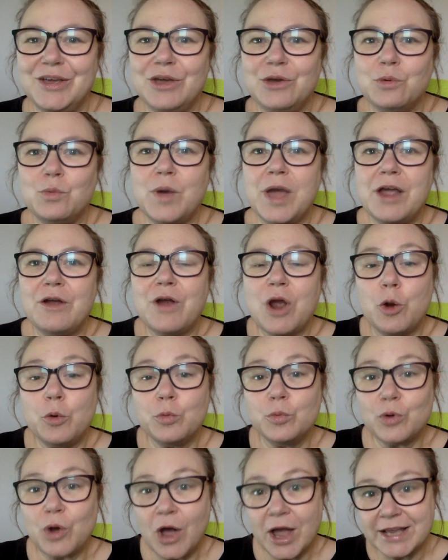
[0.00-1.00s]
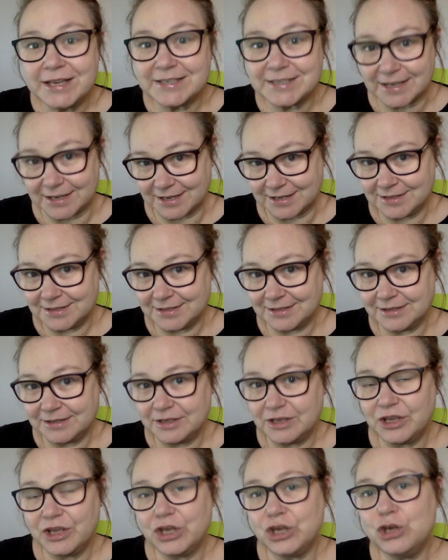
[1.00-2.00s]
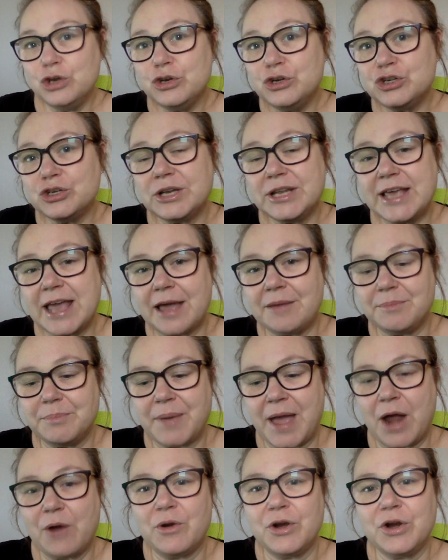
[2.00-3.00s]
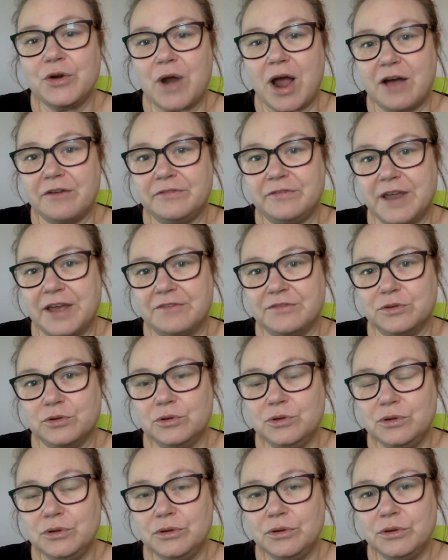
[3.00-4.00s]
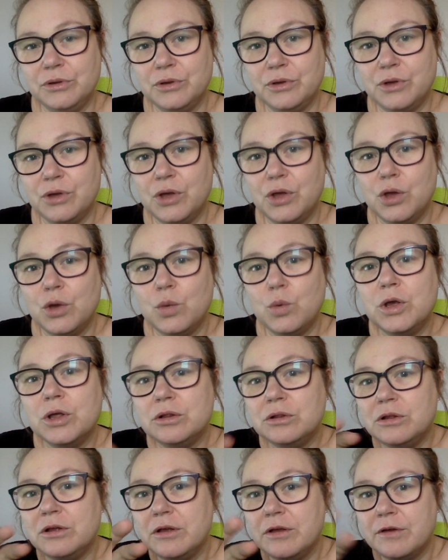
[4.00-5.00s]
where a writer, usually at paragraph level, will